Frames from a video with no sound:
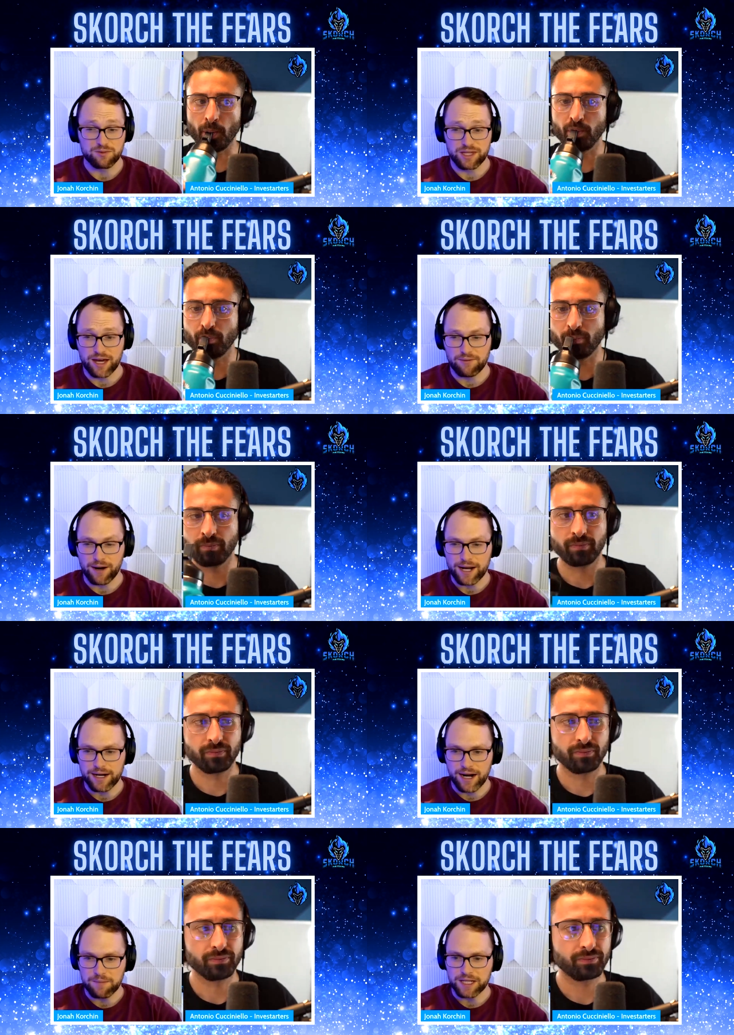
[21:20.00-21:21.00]
Speaker 1: with that, right?
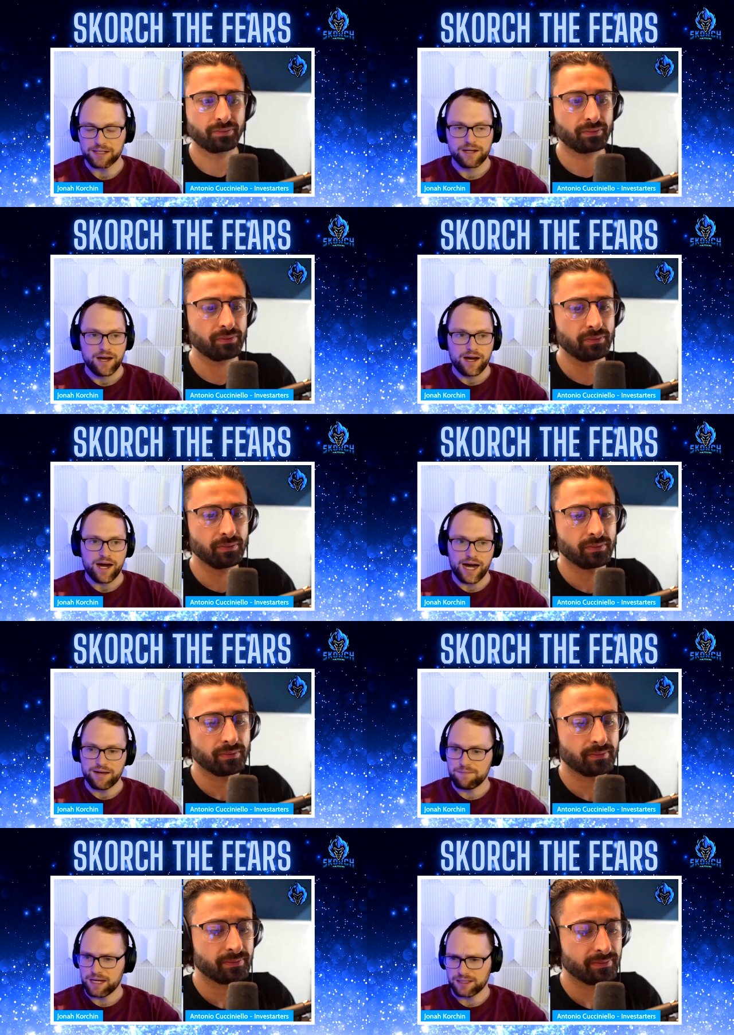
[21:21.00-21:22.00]
I mean,
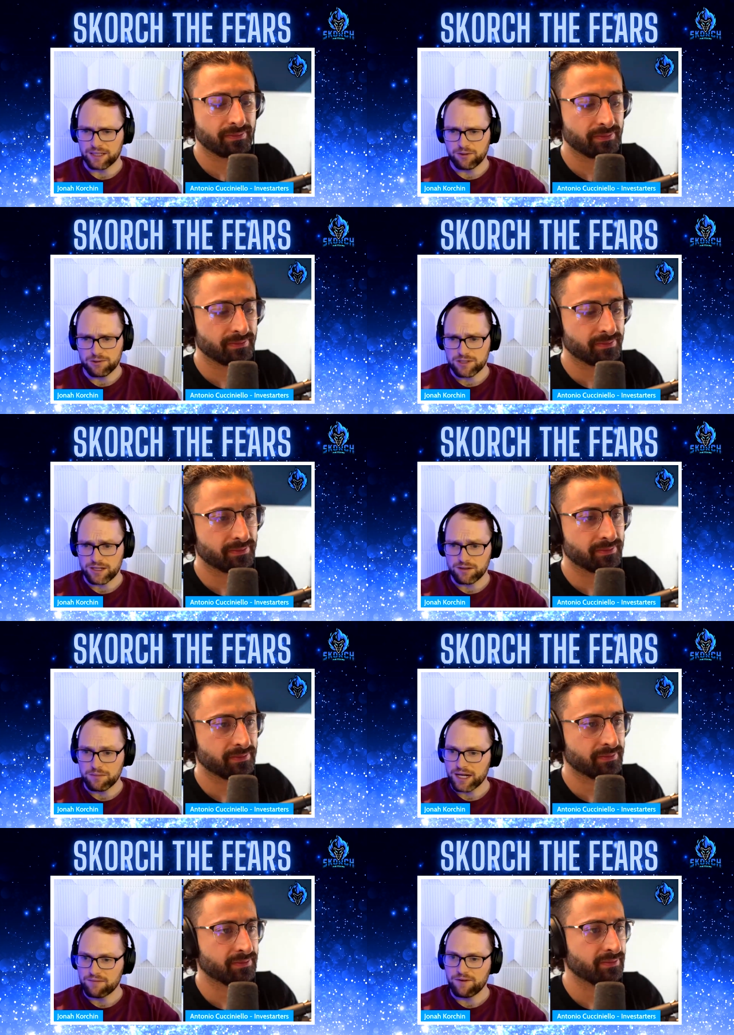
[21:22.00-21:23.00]
I mainly wholesale,
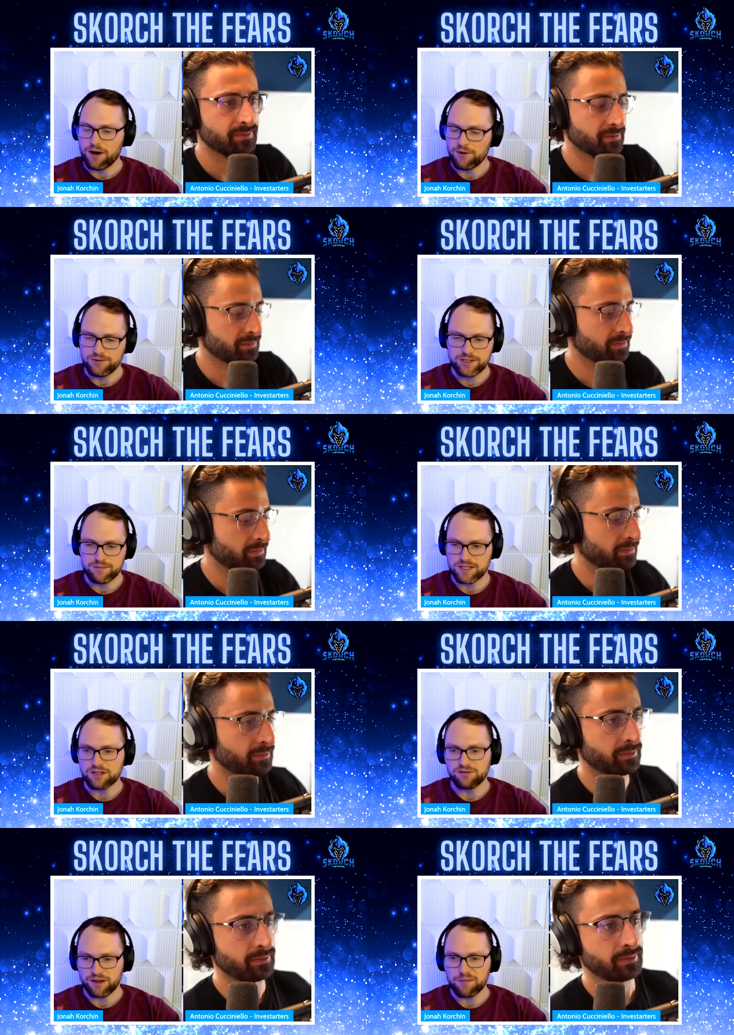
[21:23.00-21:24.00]
but I've owned some
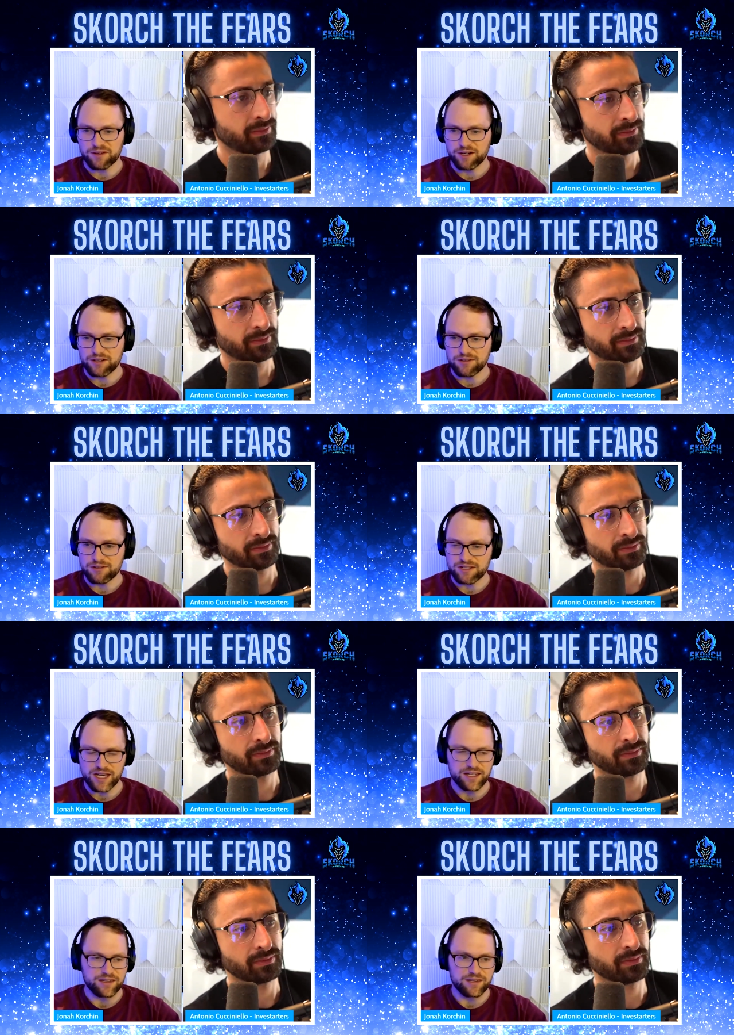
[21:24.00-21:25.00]
single family rentals,
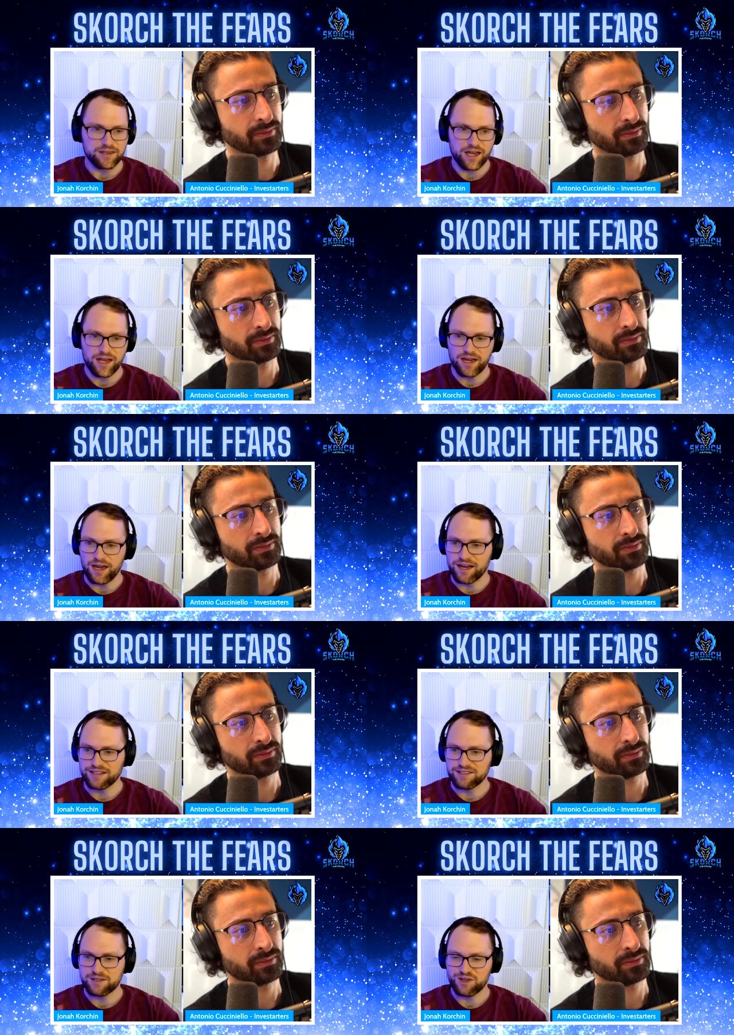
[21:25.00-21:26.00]
and mm-hmm. they,
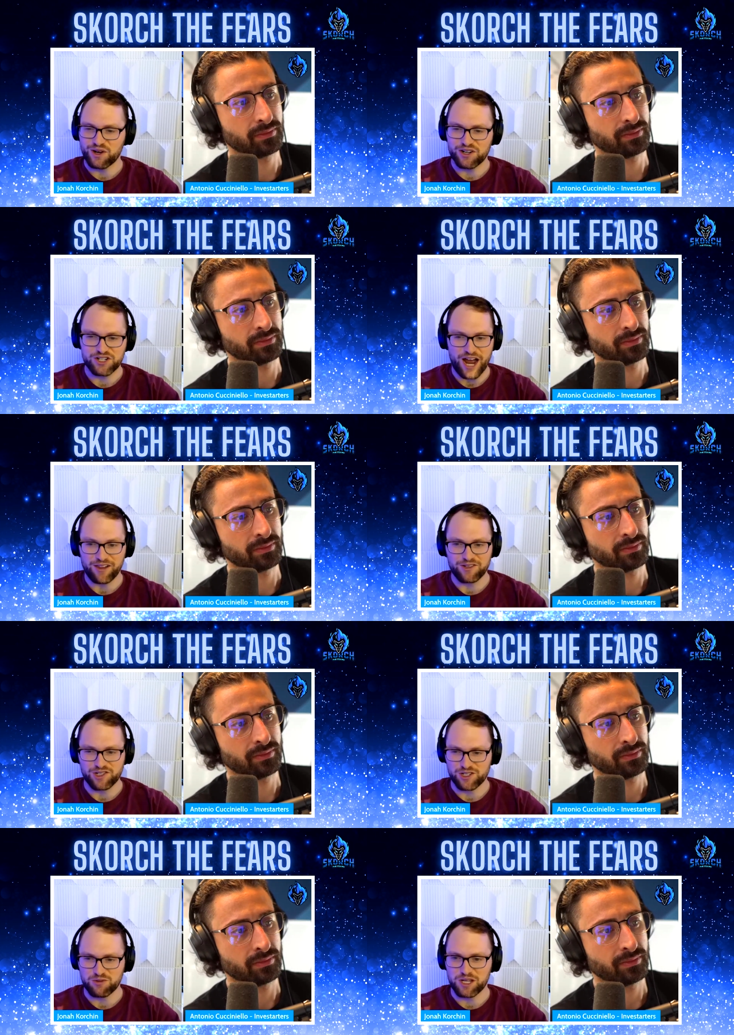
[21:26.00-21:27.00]
it's, there are
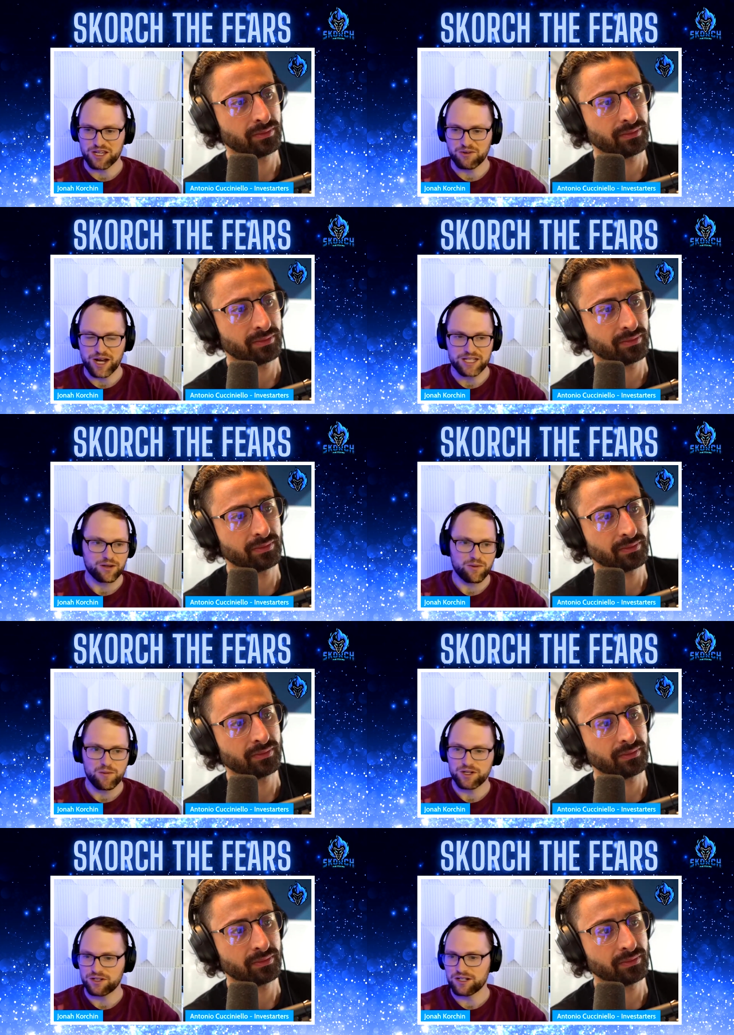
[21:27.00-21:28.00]
challenges with it, right? So what
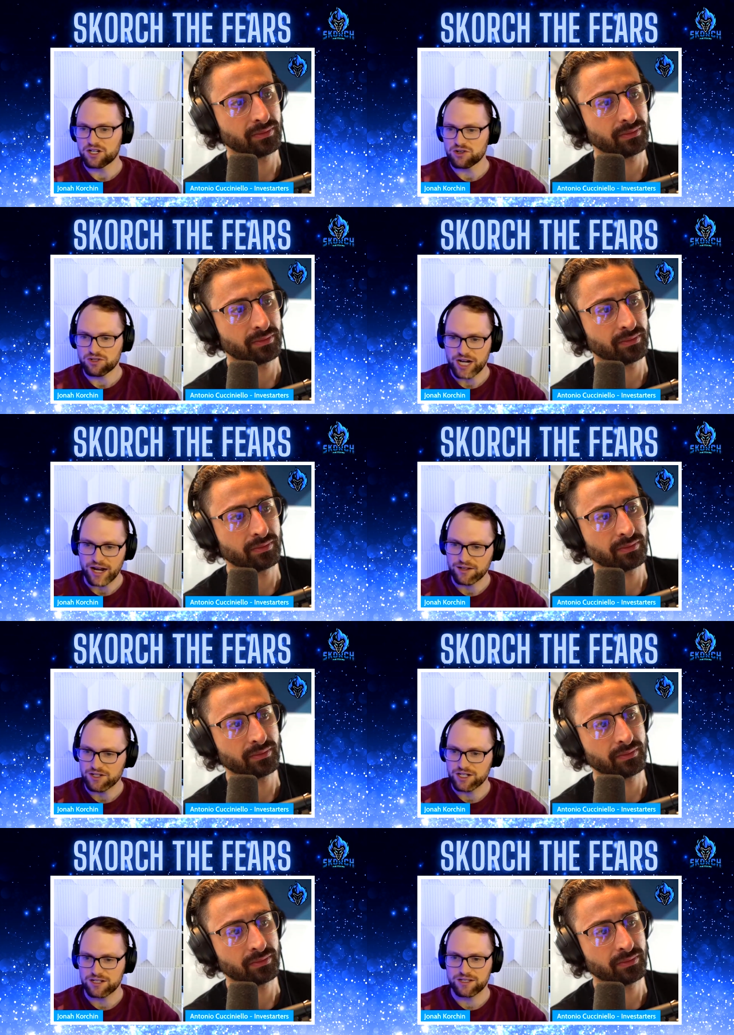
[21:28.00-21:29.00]
were your initial
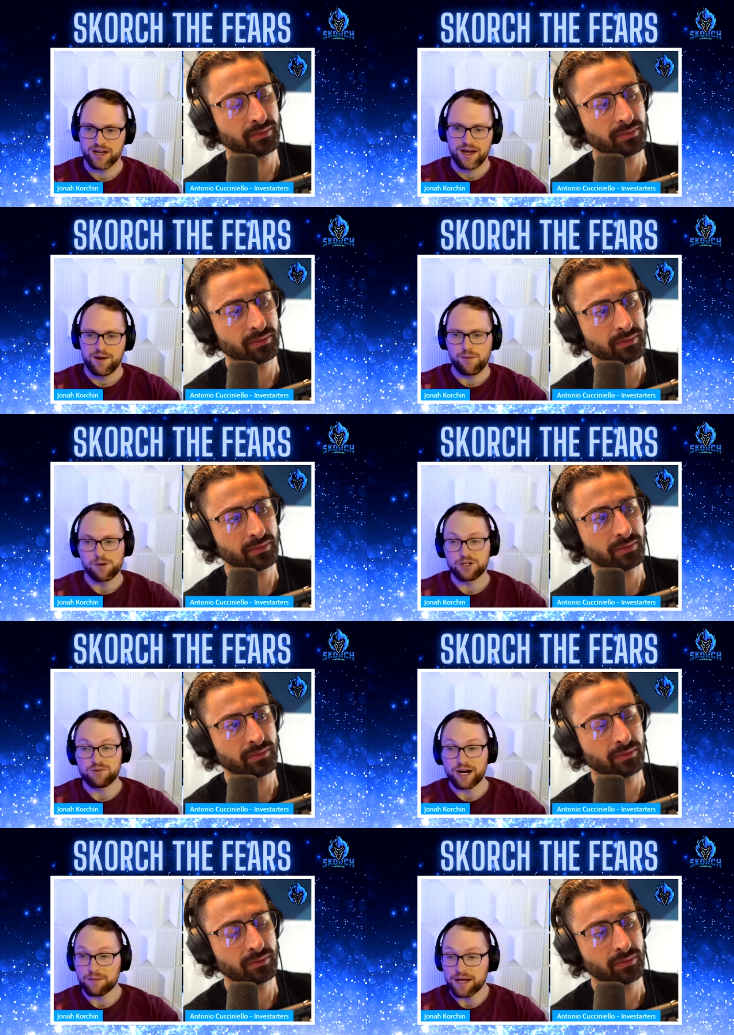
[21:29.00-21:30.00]
challenges? What would you
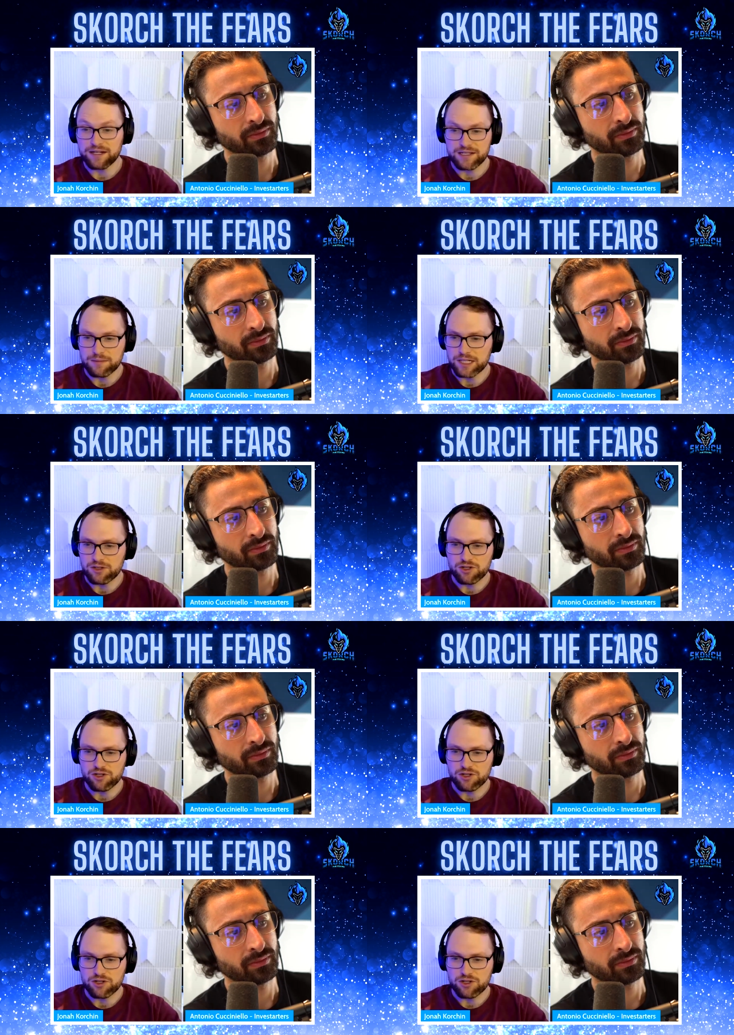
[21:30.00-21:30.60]
recommend to somebody who's